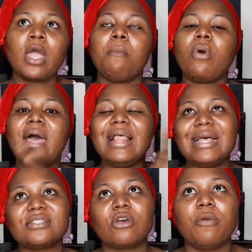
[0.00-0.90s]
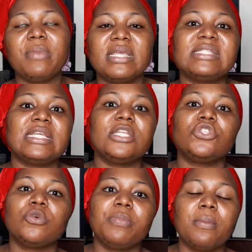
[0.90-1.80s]
But L-ascorbic is a
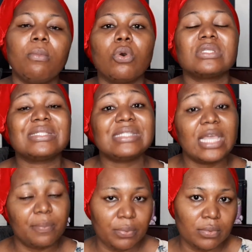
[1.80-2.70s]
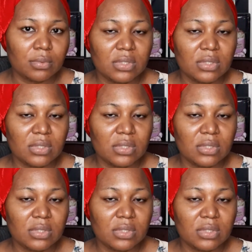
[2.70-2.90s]
little bit more stable.